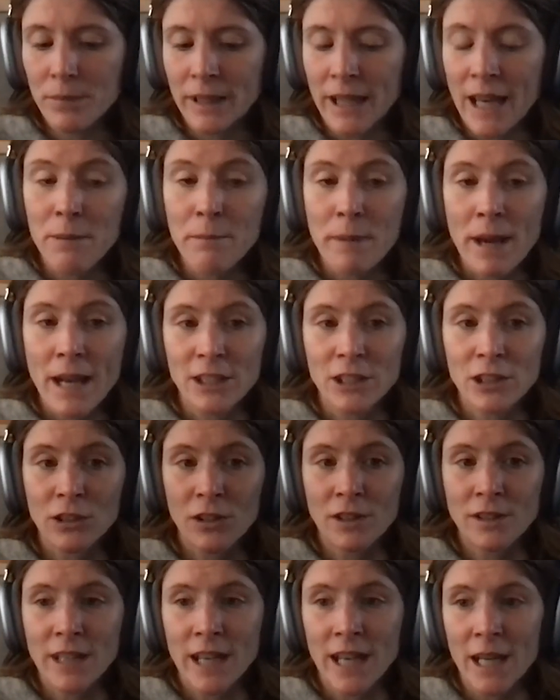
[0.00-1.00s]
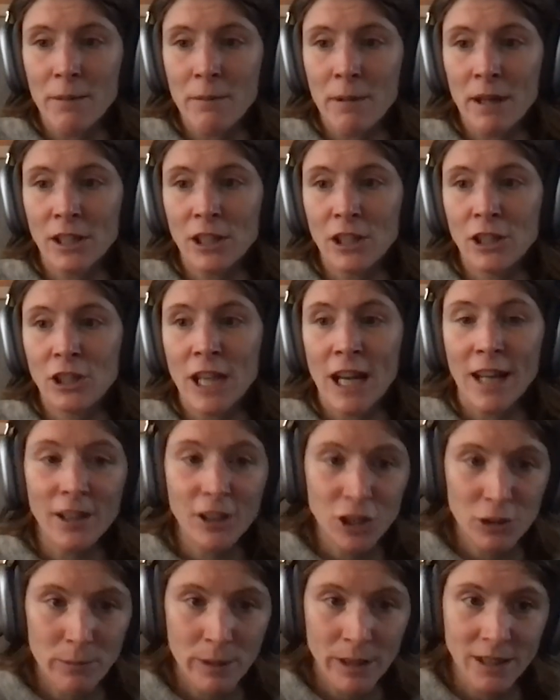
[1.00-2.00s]
better all the time and
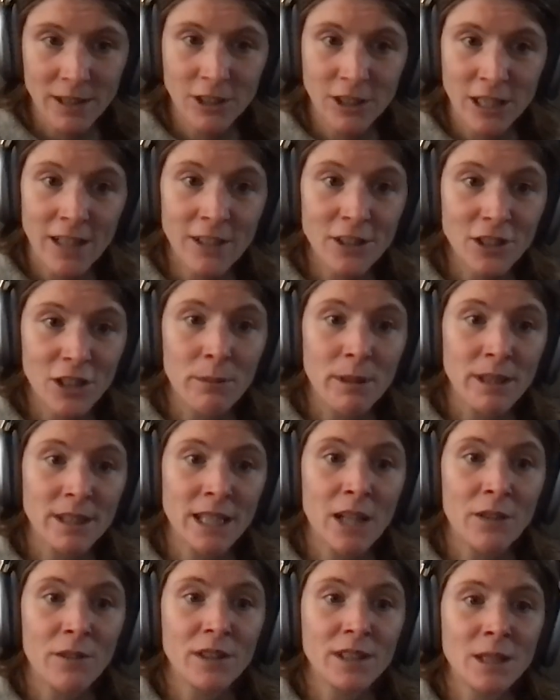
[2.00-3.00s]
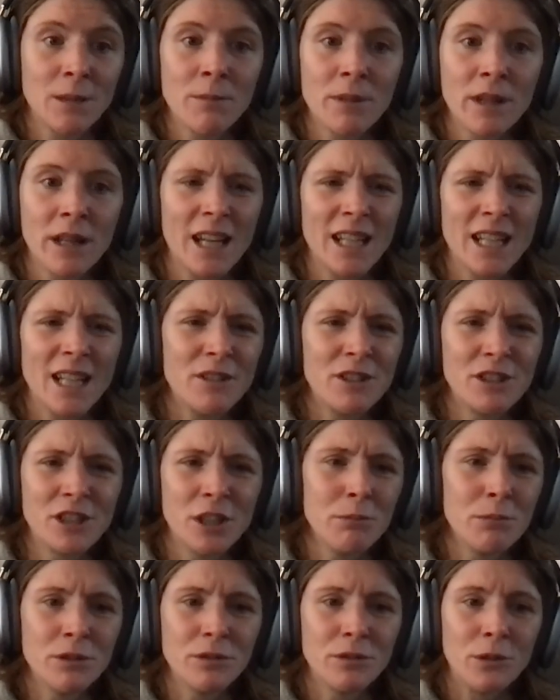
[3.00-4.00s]
challenging myself at something I'd never
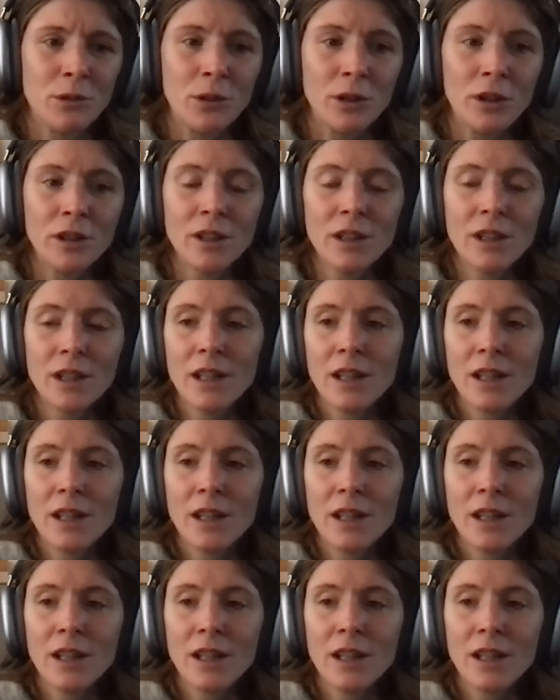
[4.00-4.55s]
done before.